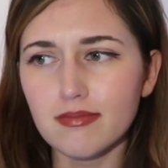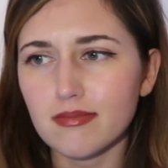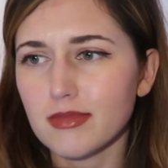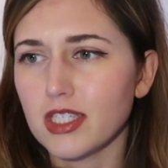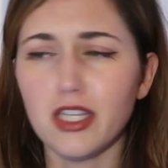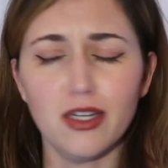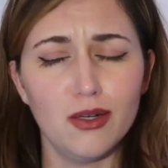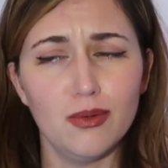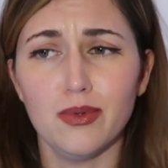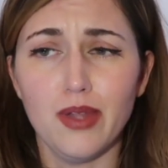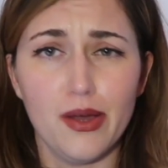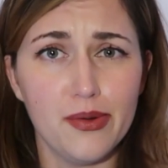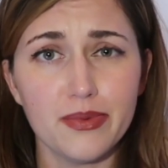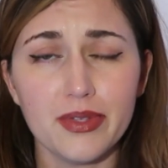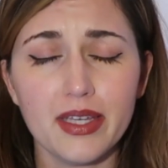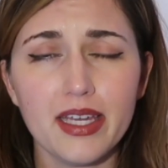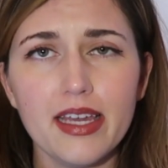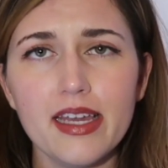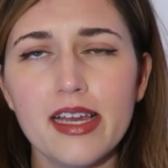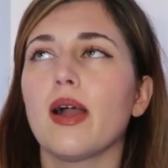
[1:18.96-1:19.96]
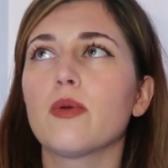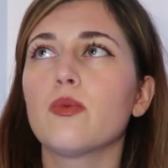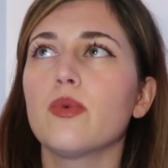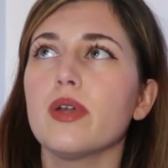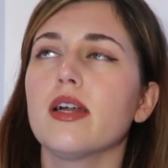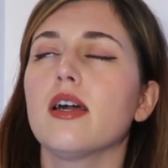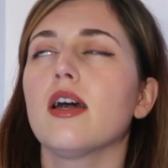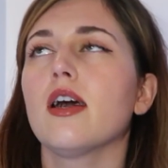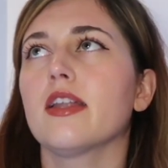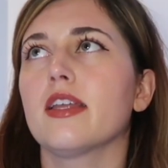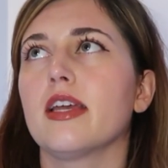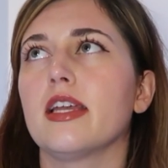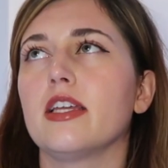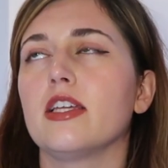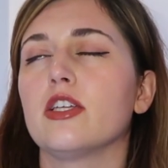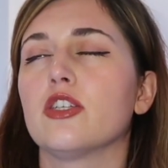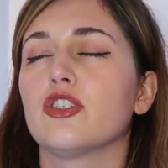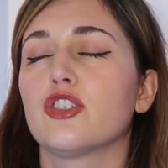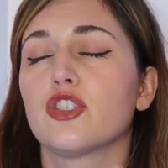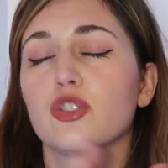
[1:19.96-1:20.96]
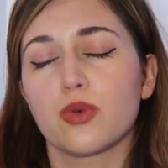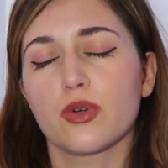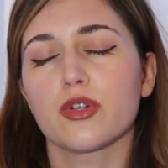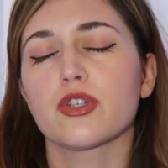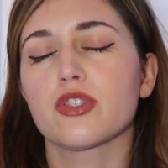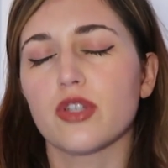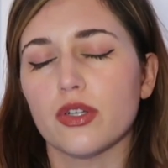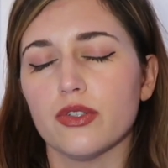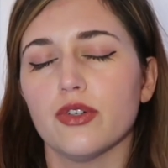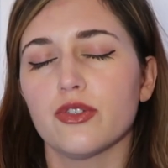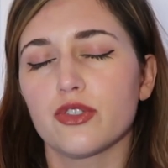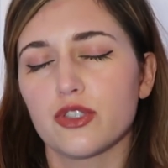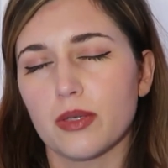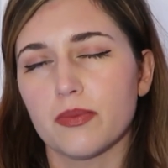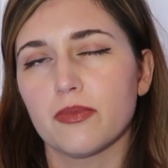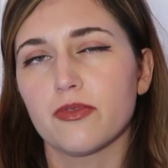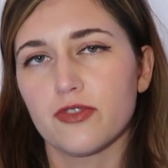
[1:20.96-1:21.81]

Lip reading: you know, lonely? I went on a short solo trip